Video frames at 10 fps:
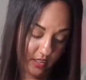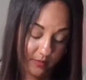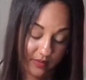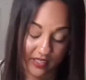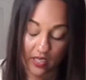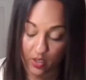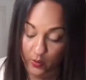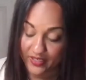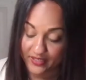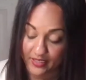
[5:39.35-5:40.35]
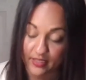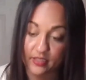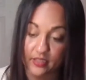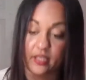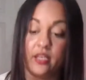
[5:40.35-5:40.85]
But Aquarius,
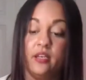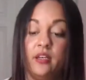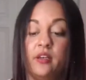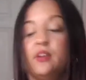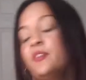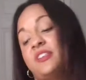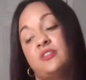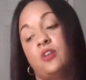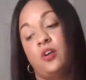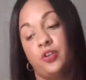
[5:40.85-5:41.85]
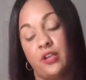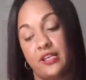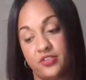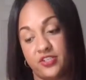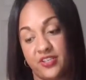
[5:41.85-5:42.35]
technically, this is all your
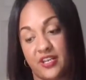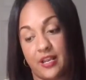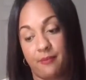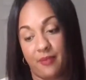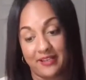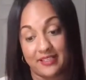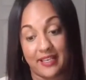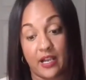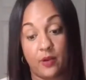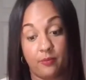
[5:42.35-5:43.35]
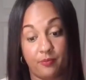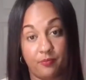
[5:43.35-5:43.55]
energy that I'm painting out.